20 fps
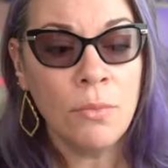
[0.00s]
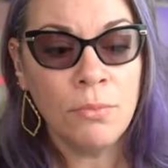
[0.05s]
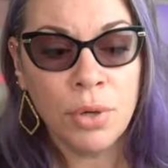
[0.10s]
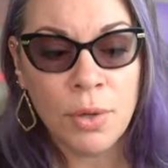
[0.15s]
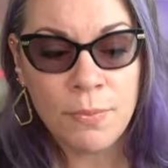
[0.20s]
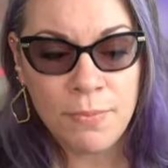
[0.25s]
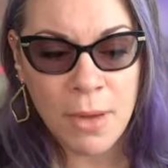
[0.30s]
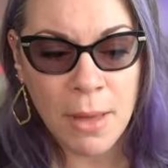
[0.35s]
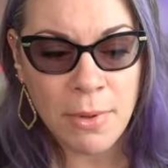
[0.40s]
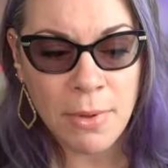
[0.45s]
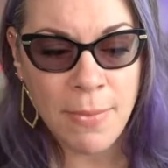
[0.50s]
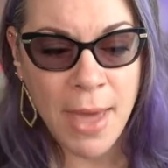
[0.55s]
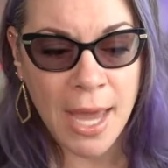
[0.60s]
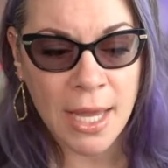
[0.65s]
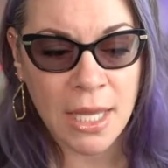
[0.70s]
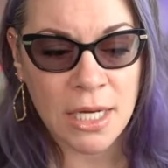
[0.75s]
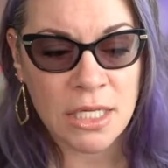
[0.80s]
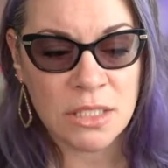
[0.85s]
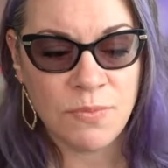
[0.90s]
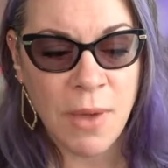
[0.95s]
Put Bubba
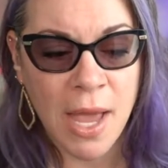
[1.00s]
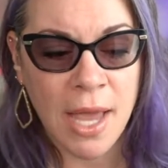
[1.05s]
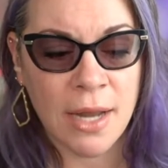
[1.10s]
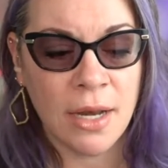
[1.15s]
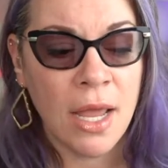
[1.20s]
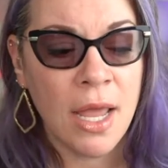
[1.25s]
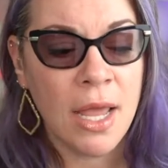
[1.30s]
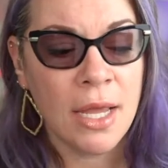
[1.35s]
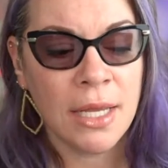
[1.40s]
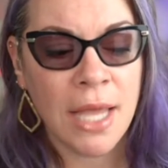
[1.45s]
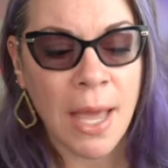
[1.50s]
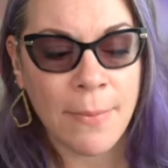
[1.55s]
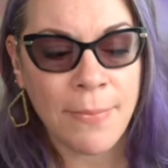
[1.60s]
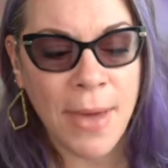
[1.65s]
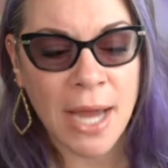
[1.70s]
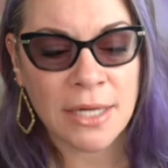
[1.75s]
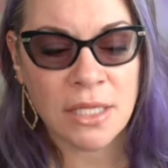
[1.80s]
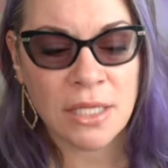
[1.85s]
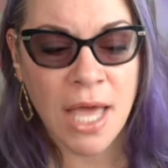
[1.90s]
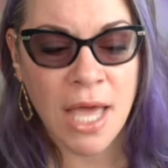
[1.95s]
back in his pen, get
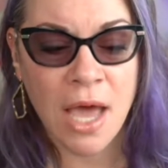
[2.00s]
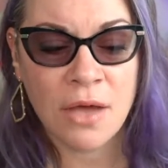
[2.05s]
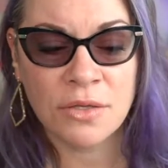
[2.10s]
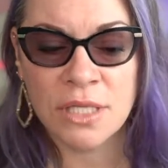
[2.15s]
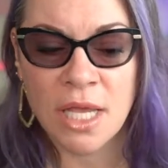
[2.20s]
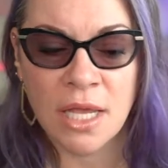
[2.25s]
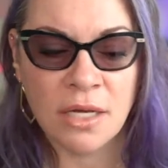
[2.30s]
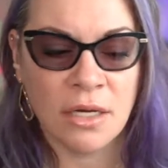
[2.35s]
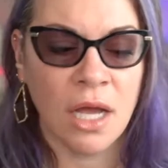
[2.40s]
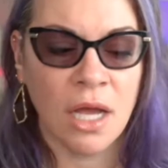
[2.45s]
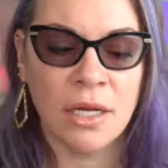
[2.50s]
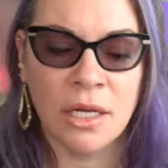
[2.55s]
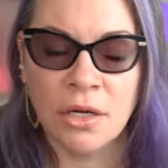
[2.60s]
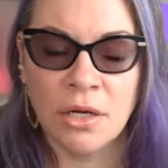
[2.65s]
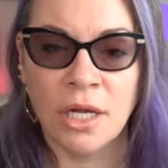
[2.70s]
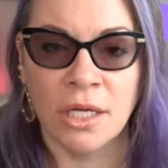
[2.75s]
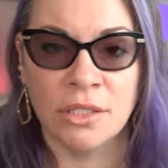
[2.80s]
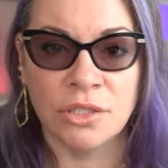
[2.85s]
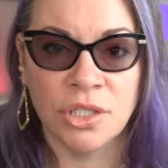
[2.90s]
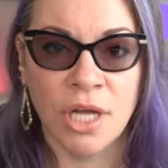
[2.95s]
back to the house and not hear
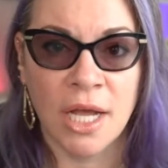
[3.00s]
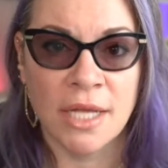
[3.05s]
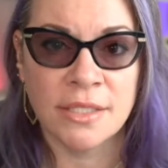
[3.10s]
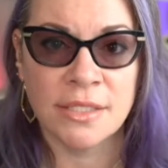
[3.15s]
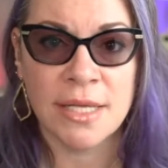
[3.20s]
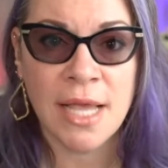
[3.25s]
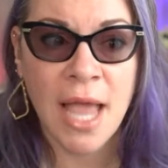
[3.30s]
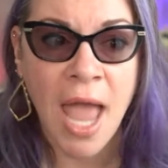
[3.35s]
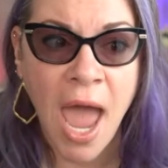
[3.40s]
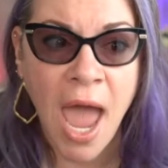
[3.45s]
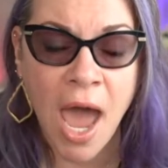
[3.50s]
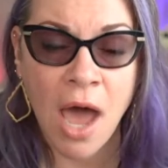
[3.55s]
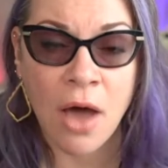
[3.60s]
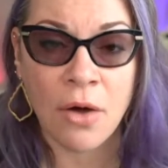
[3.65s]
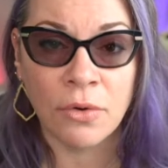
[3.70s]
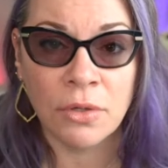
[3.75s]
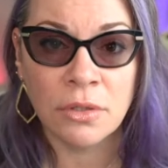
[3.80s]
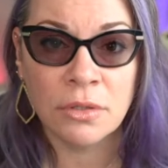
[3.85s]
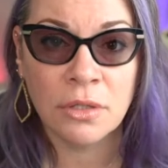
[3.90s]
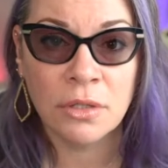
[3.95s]
gunshots.
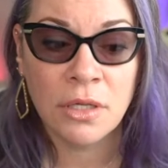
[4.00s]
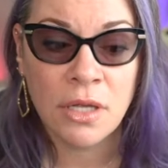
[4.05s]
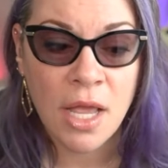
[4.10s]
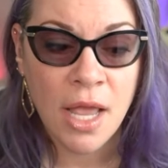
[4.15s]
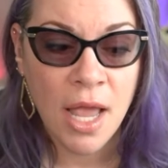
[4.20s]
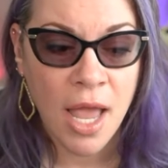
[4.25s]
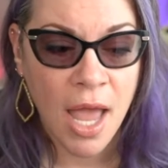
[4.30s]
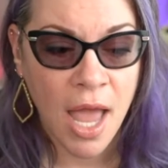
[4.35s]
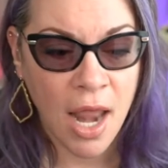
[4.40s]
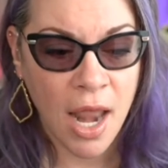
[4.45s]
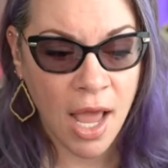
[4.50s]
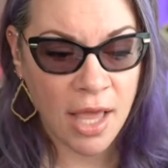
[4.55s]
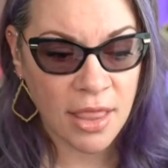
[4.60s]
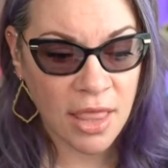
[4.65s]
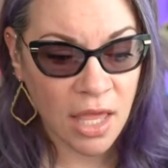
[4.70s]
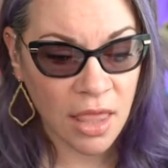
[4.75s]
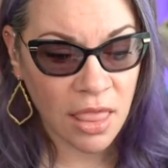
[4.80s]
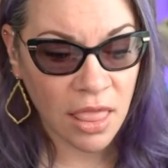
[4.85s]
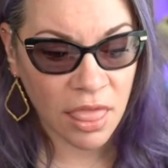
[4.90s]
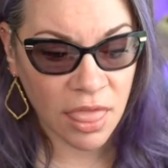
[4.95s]
How? And I
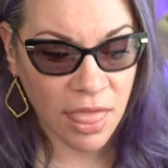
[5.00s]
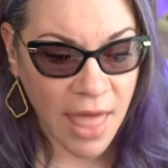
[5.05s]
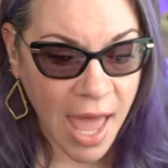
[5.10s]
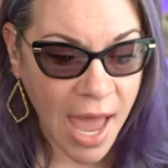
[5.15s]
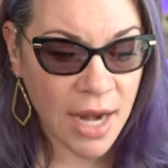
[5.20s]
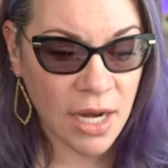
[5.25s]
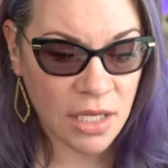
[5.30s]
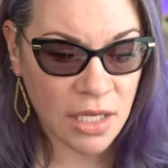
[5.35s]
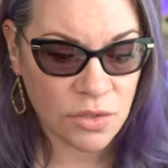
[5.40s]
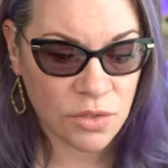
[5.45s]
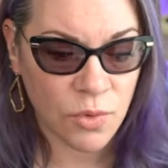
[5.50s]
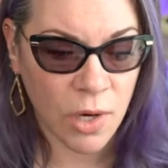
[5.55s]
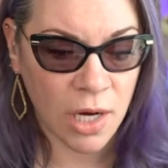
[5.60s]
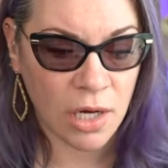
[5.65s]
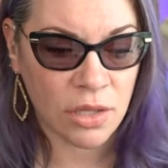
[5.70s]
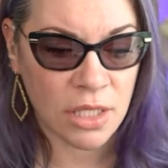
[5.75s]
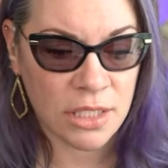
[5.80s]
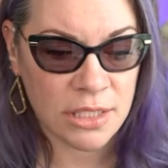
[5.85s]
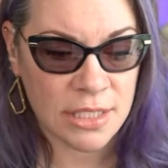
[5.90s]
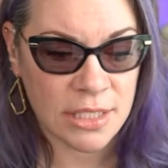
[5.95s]
think that is
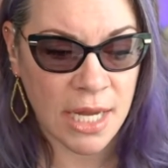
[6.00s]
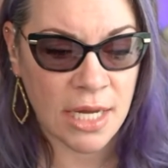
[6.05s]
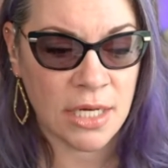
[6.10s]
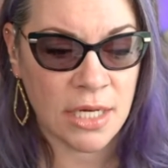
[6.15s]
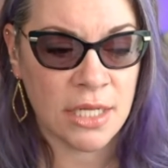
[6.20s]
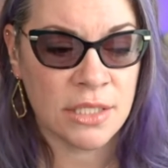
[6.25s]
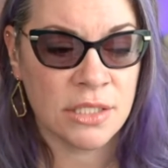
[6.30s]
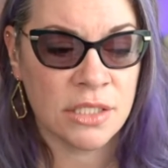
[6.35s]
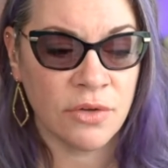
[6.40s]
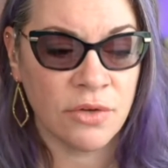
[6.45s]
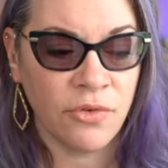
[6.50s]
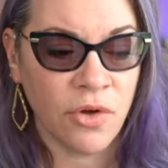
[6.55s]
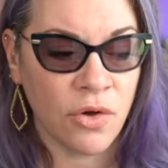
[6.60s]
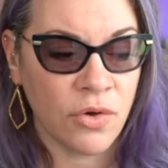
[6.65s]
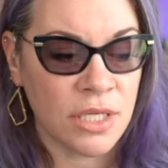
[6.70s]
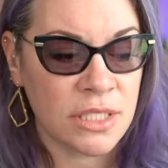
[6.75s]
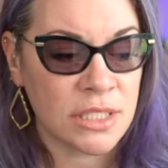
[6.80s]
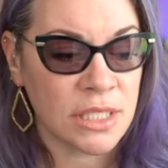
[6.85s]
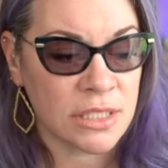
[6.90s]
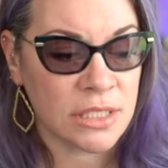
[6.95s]
where the state needs to
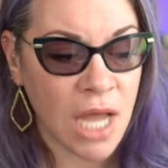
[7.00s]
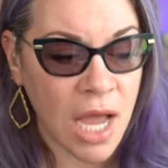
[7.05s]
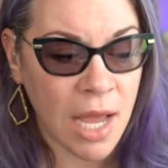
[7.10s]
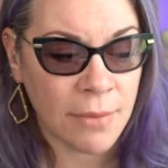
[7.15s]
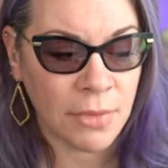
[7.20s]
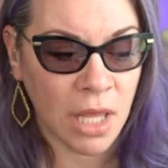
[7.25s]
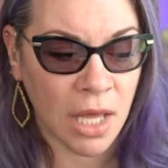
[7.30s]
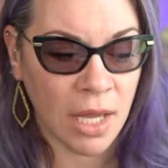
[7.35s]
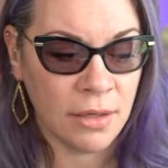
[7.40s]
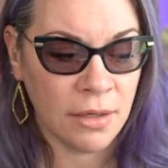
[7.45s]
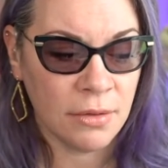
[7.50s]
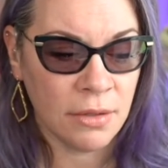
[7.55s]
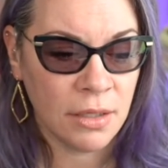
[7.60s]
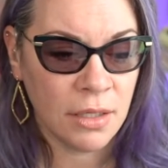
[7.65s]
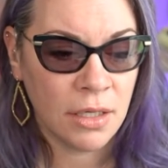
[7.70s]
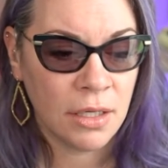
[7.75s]
focus the timeline.